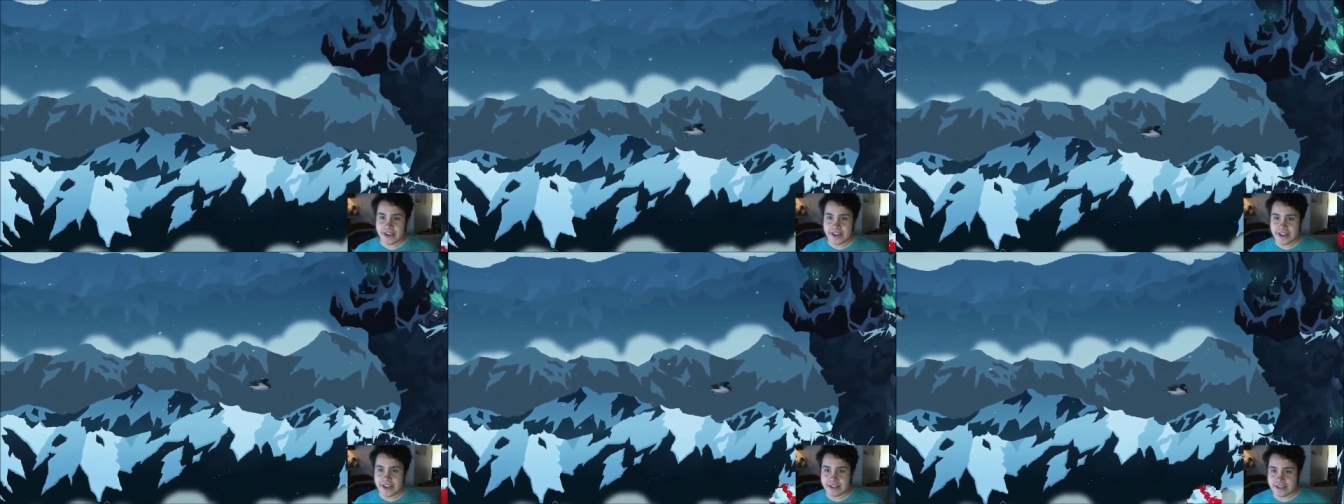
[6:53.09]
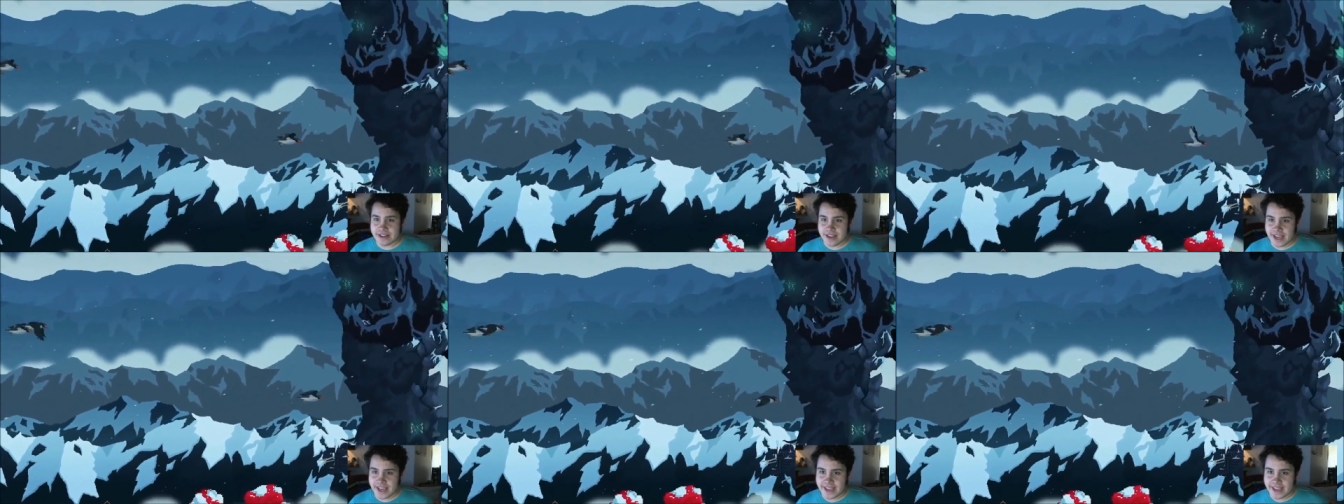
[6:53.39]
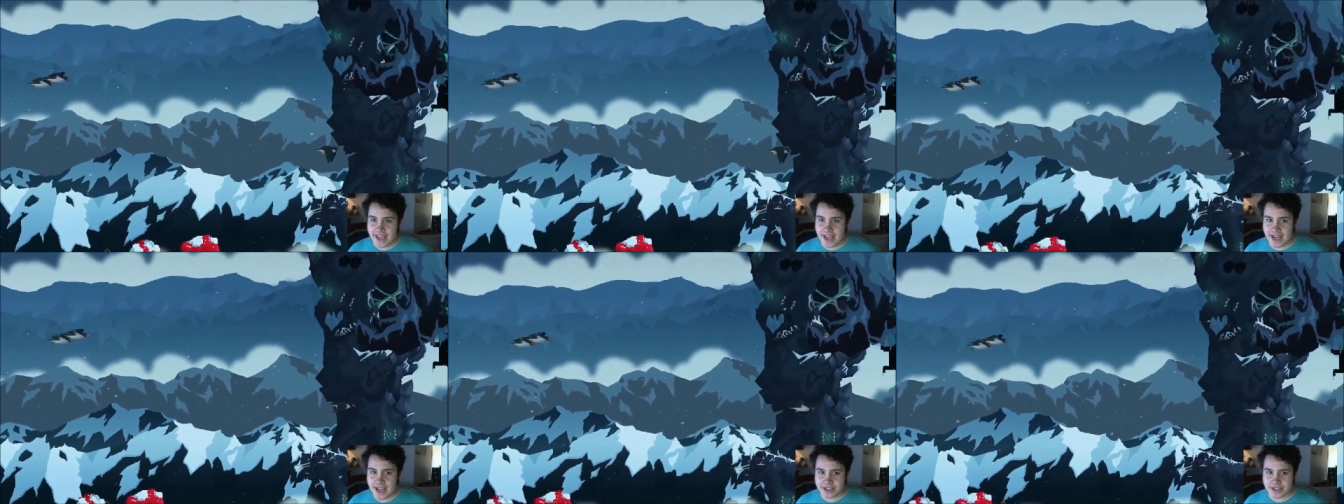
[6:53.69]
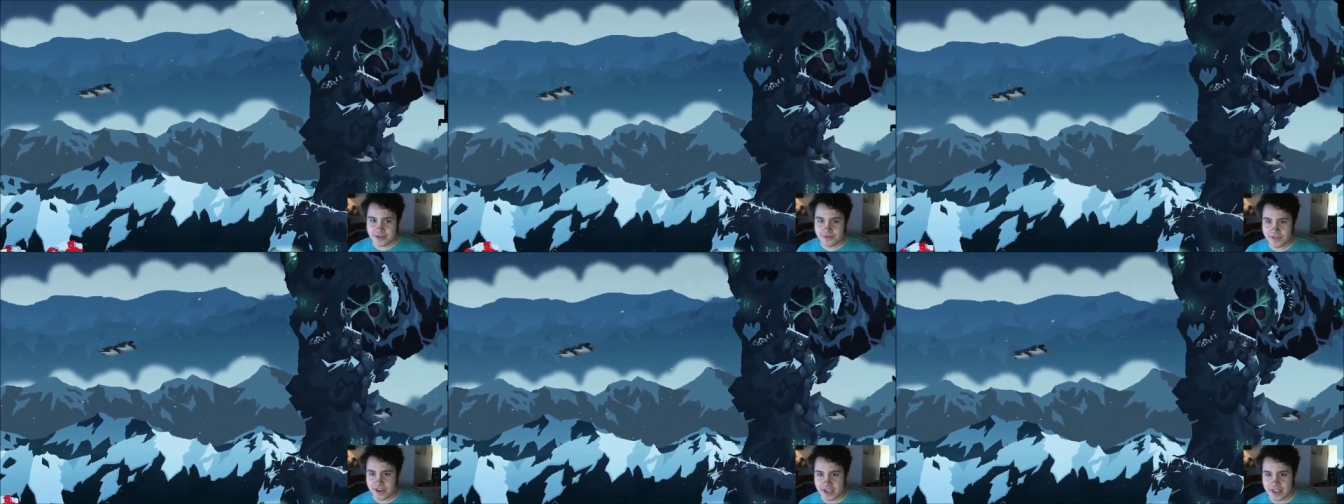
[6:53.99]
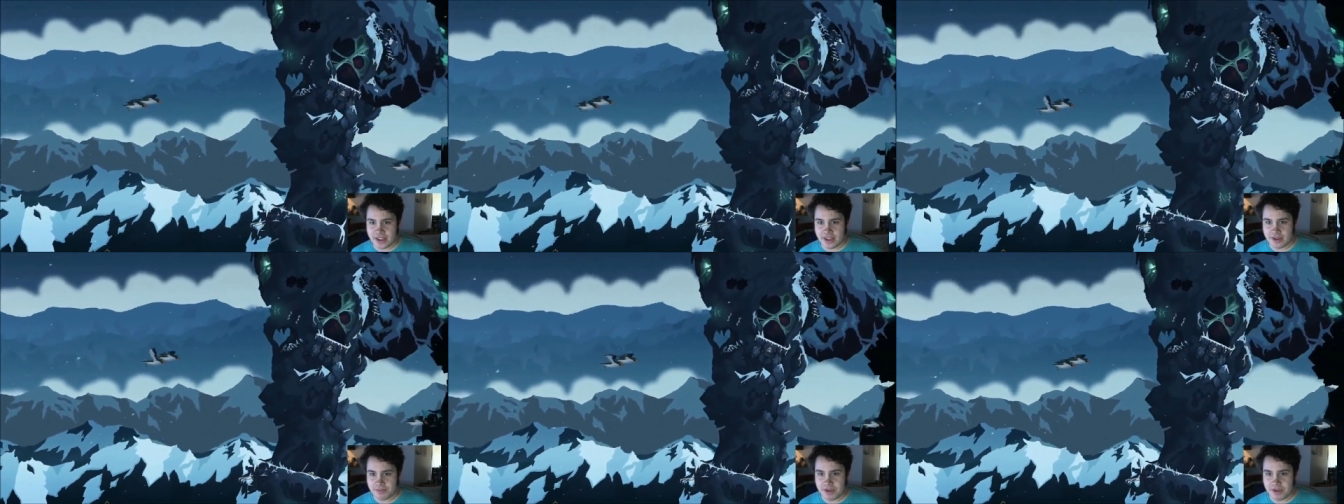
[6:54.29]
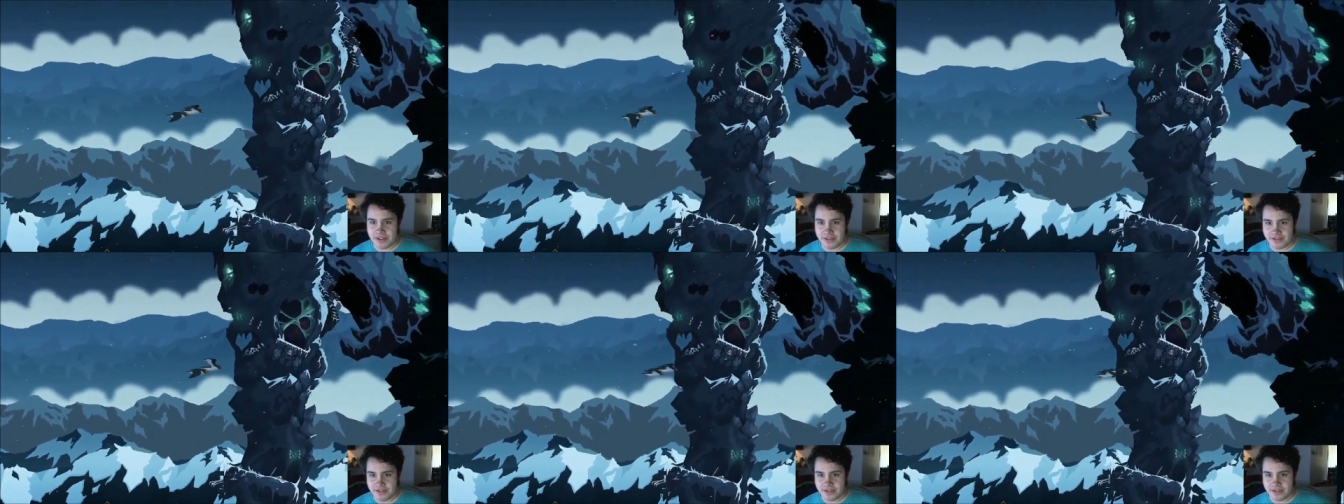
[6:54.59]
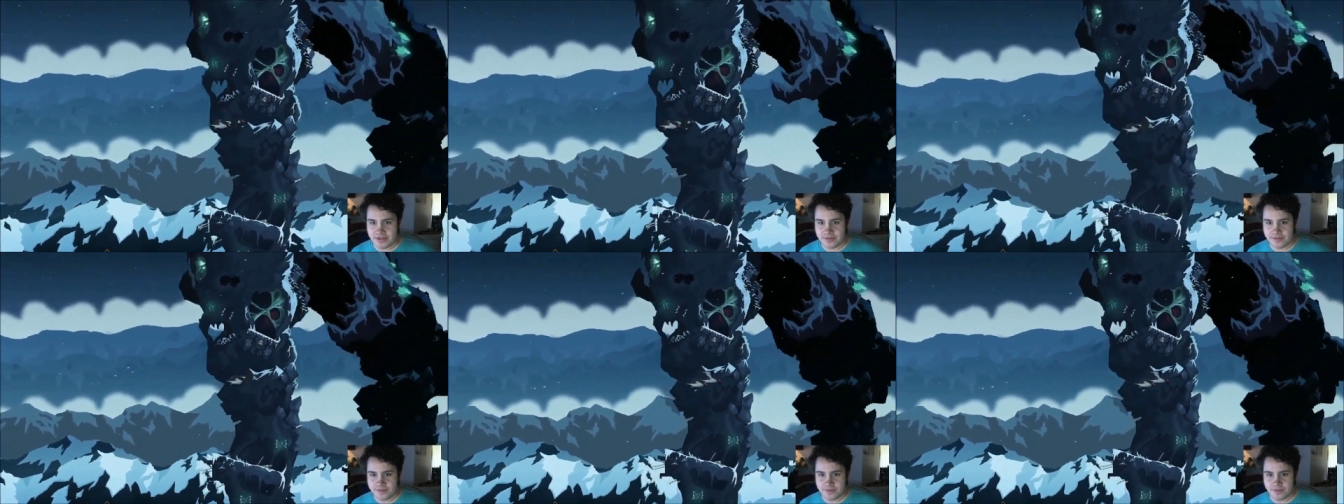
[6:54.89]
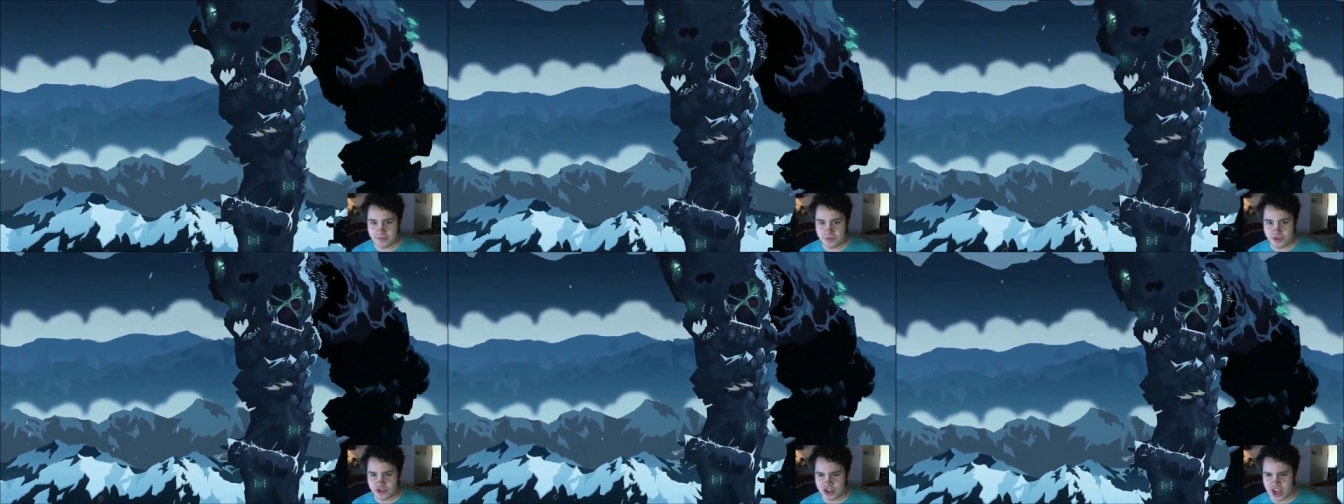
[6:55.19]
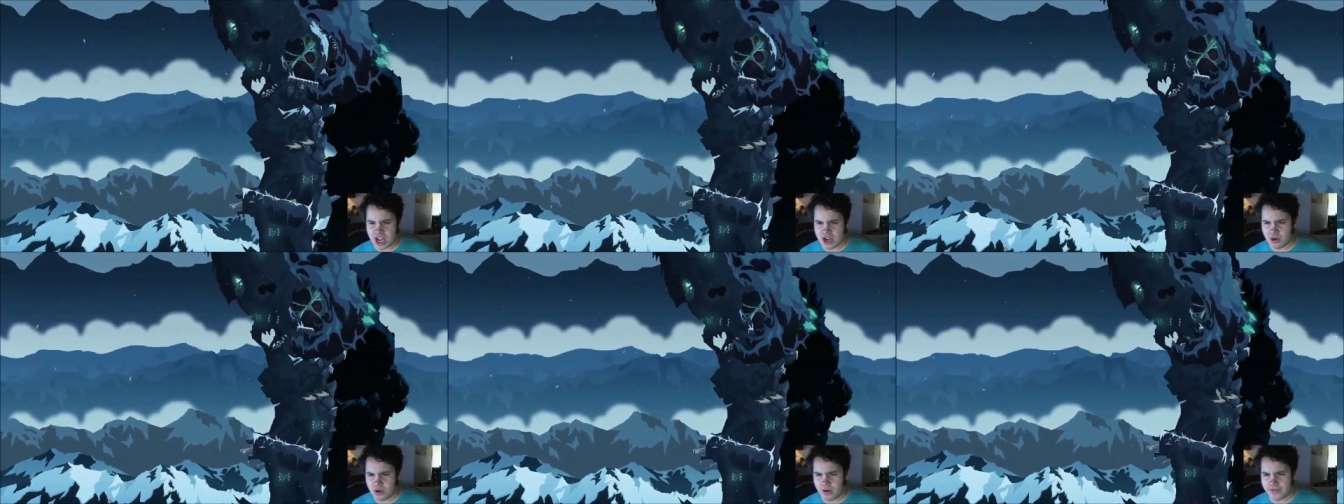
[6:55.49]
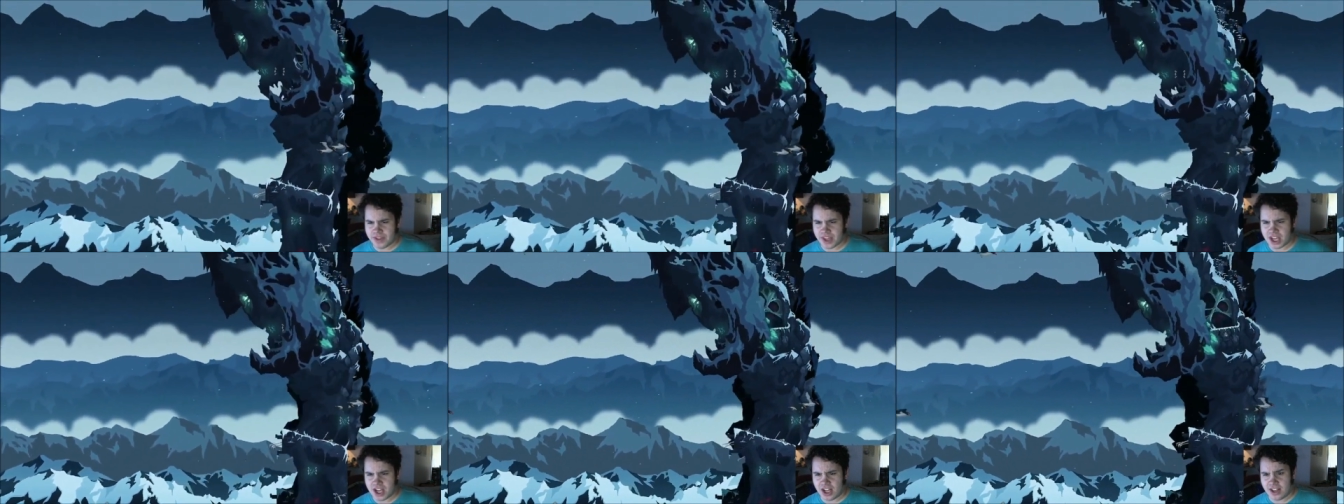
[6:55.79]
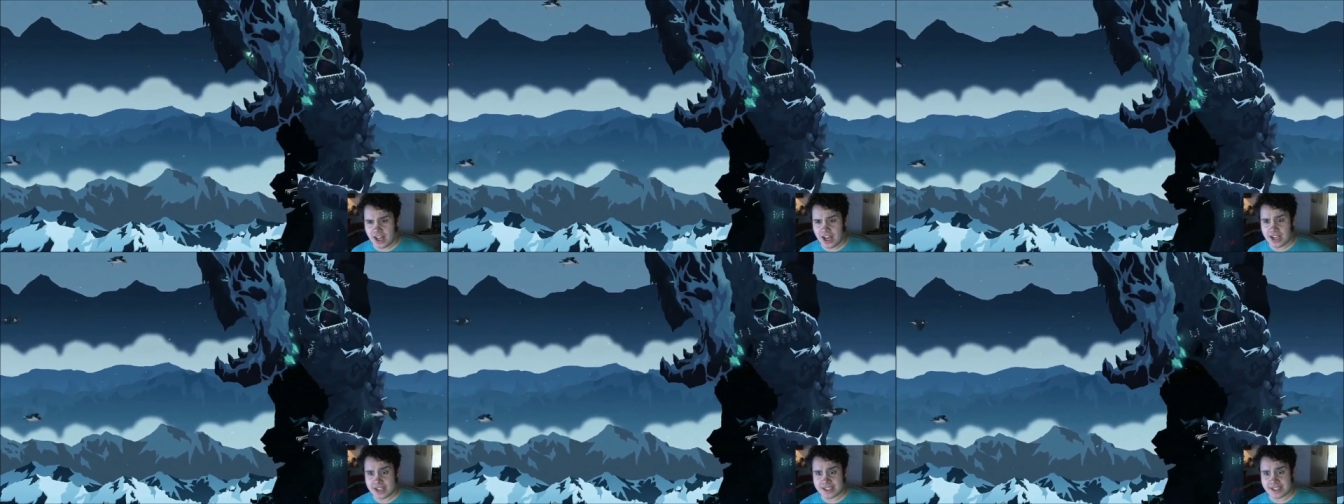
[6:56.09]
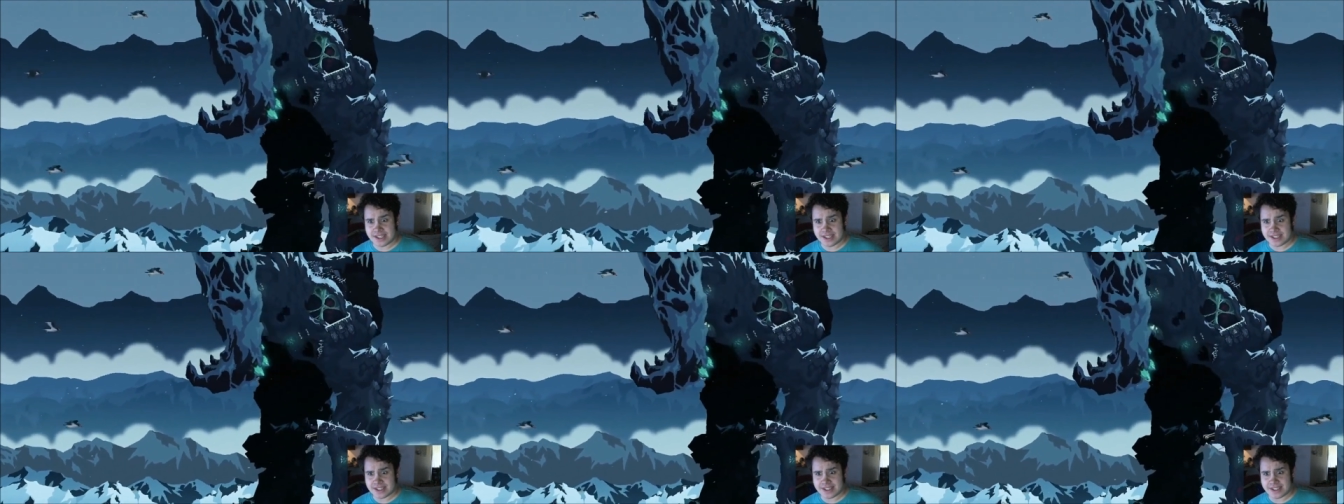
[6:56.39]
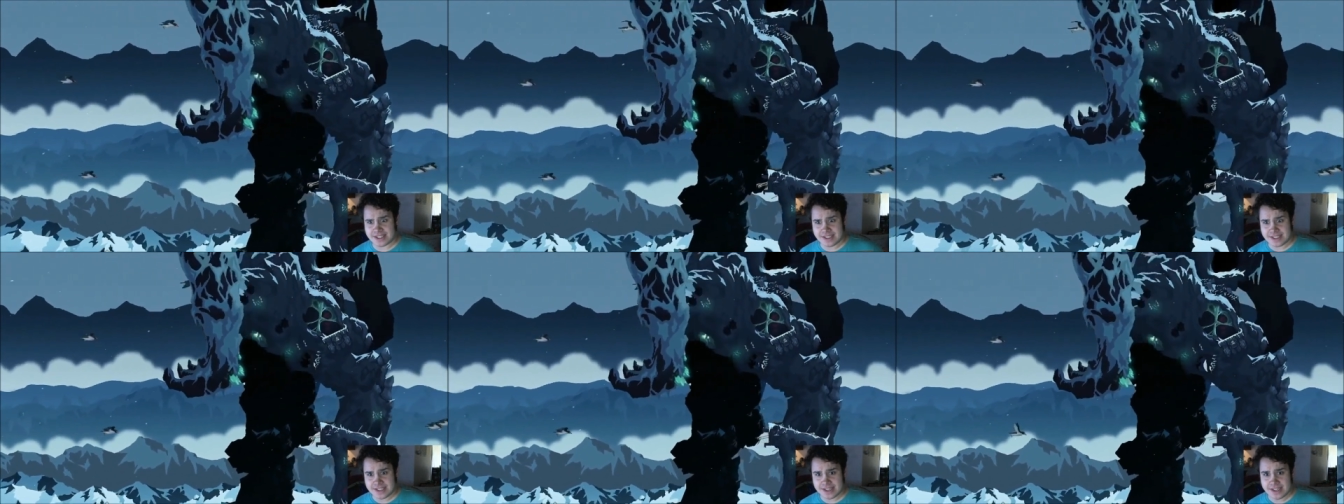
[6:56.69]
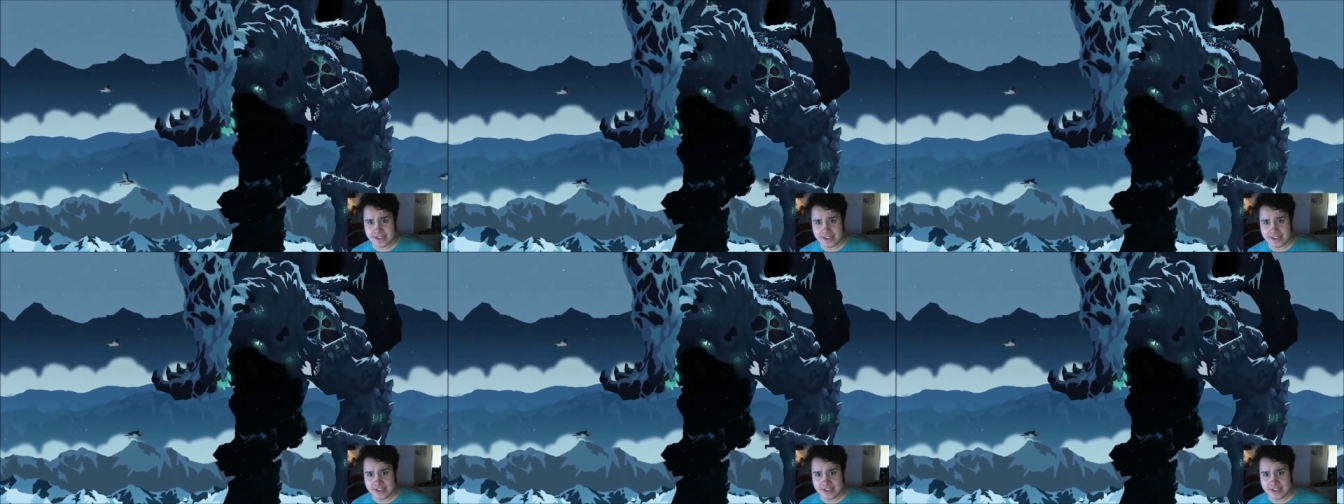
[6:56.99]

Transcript: It's like Castlevania meets Shadow of the Colossus.